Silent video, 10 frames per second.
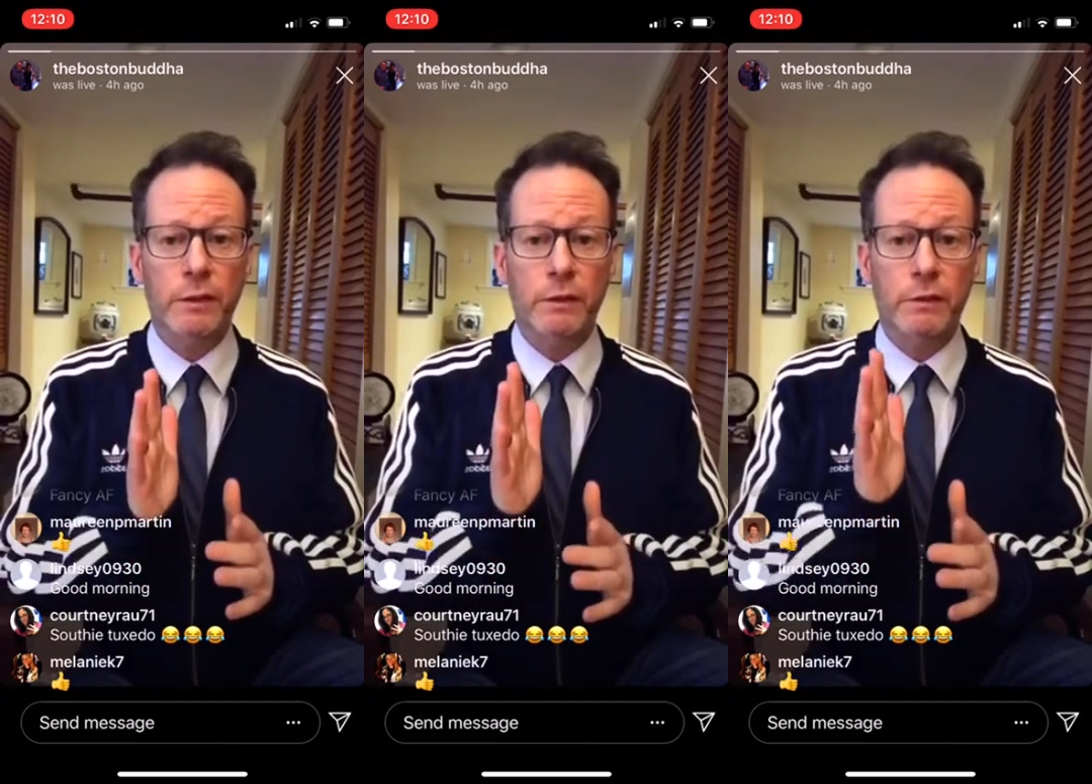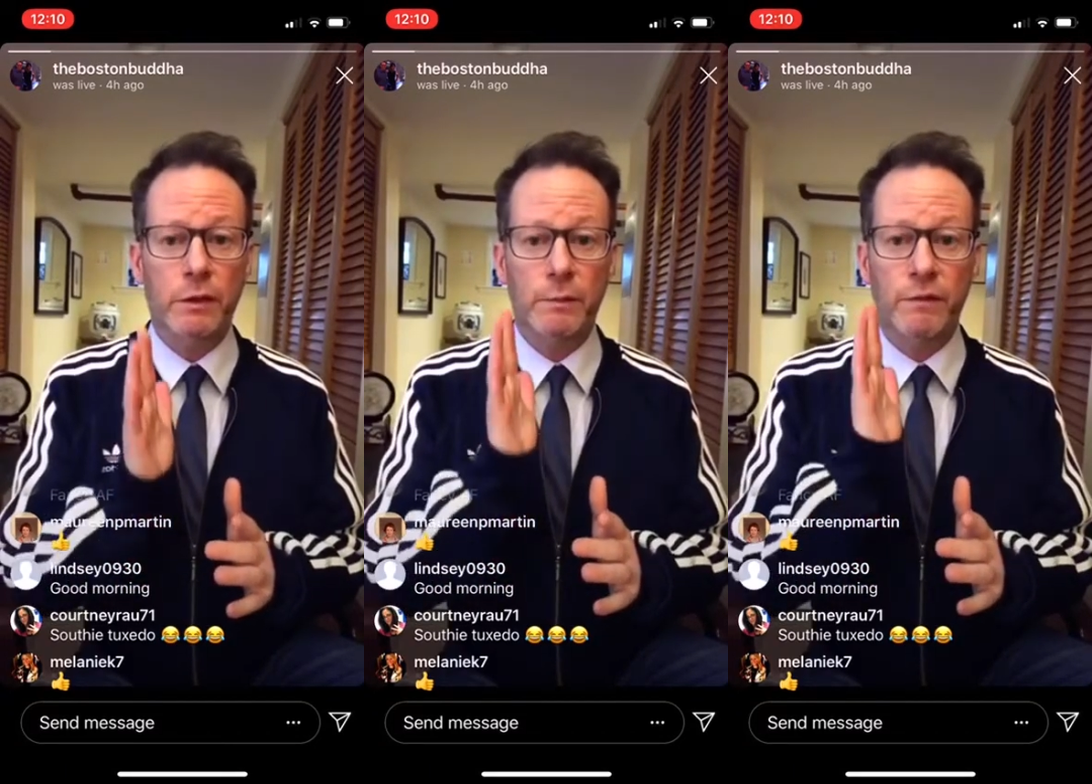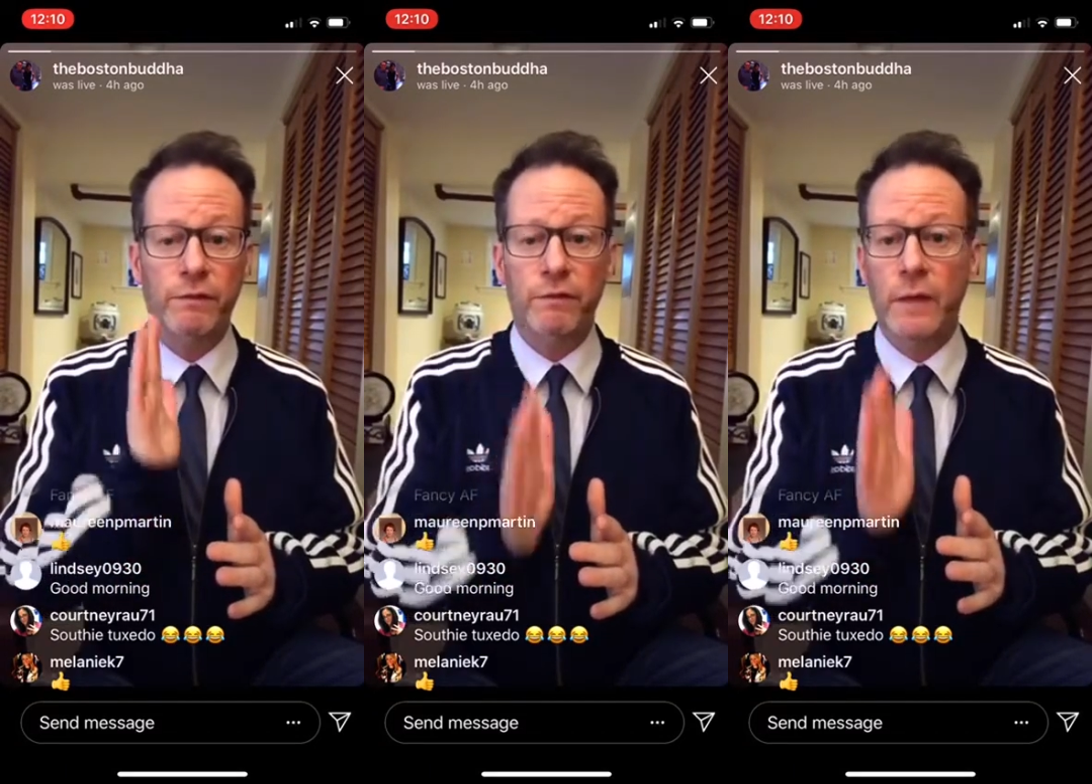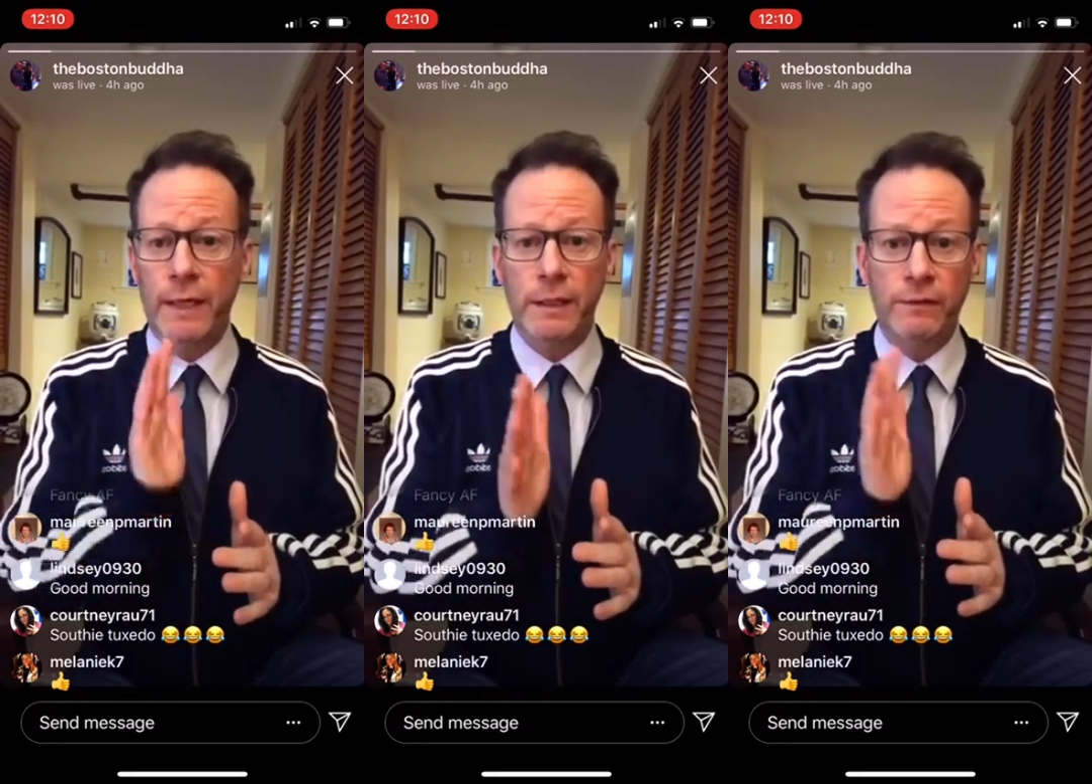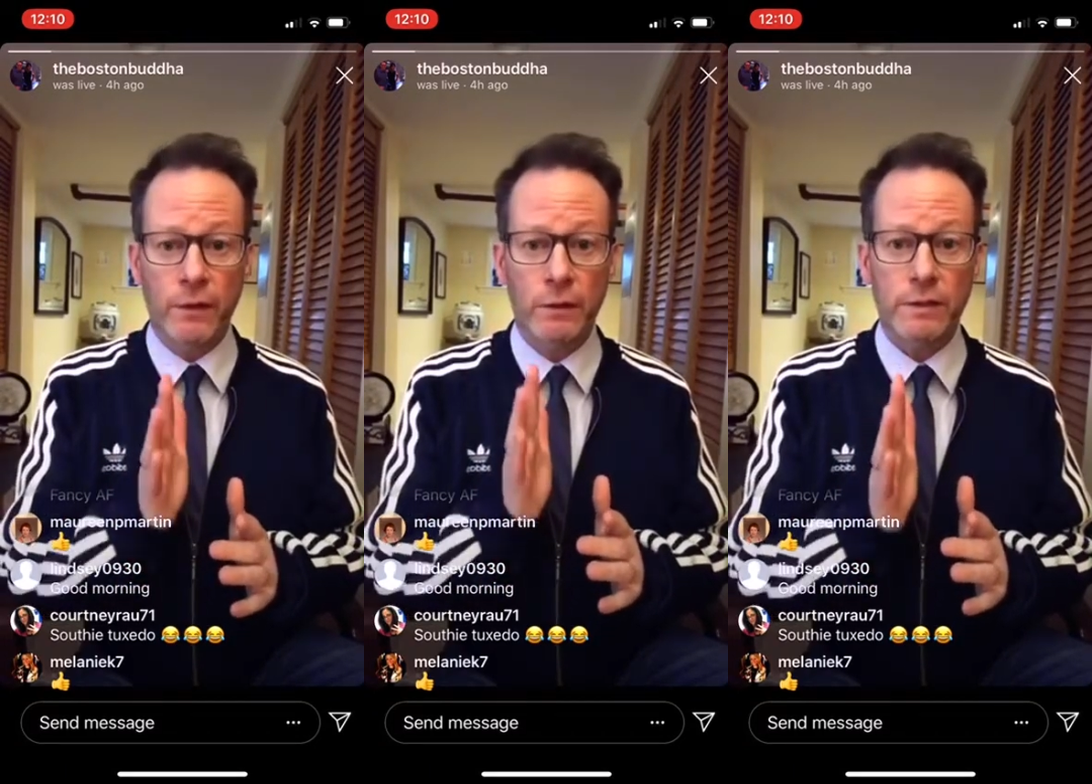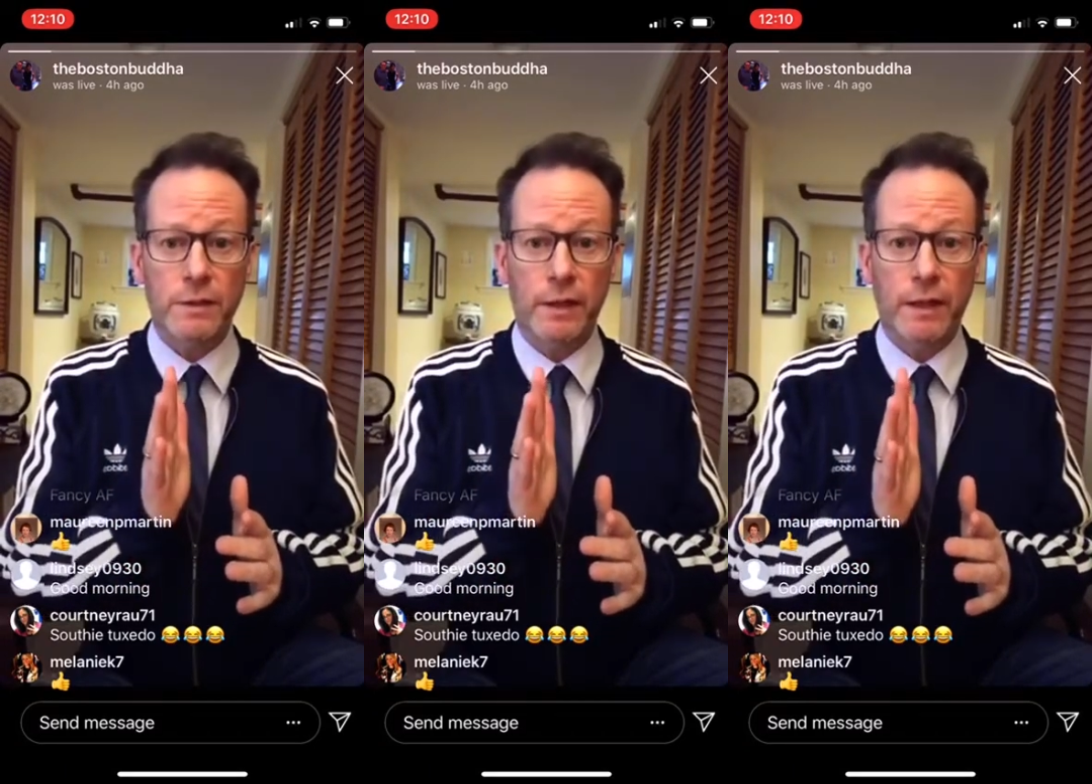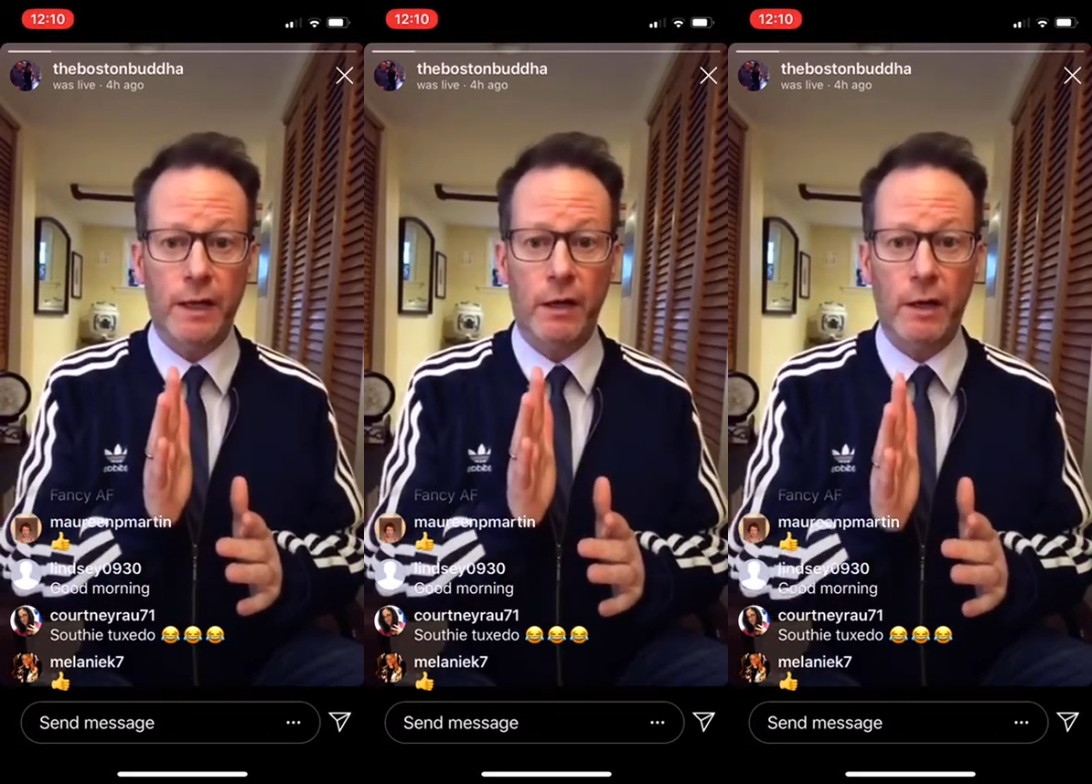you're going to be lightly focused on that
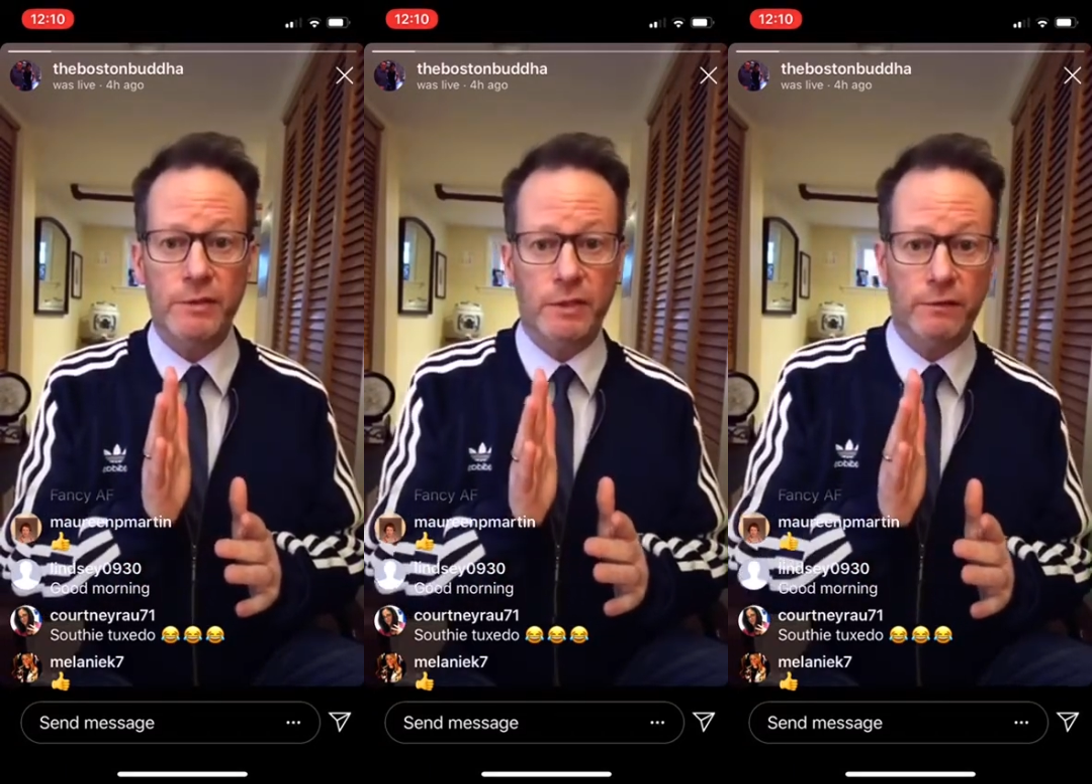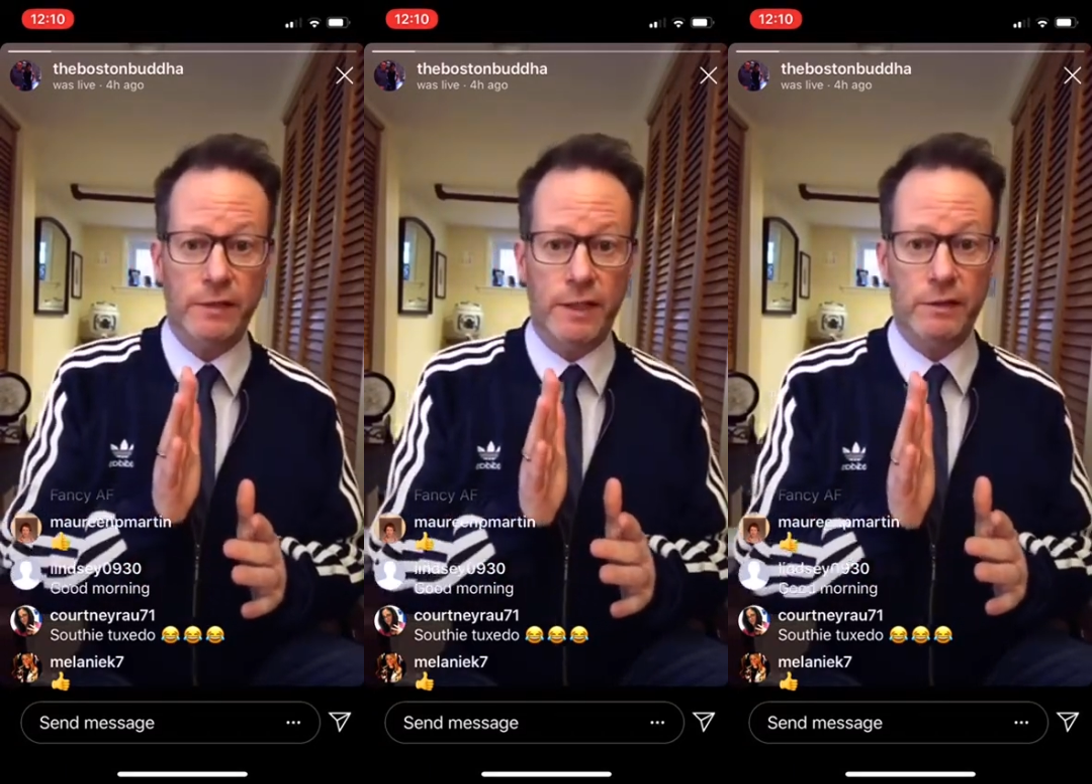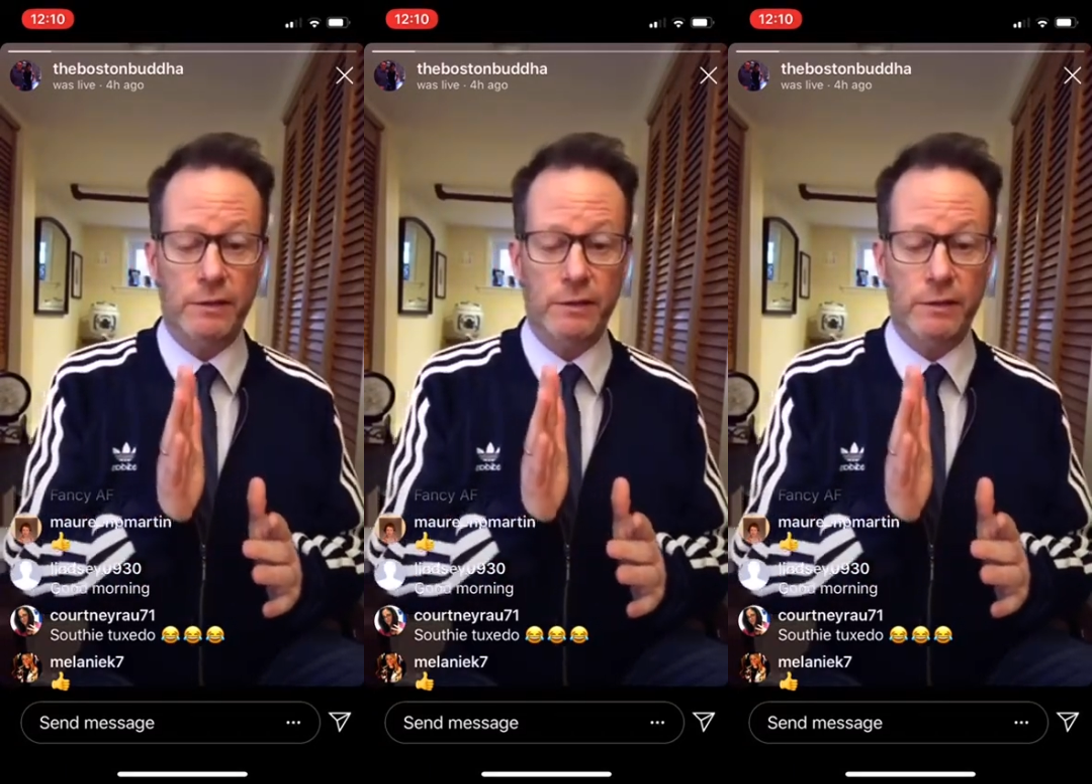object of attention.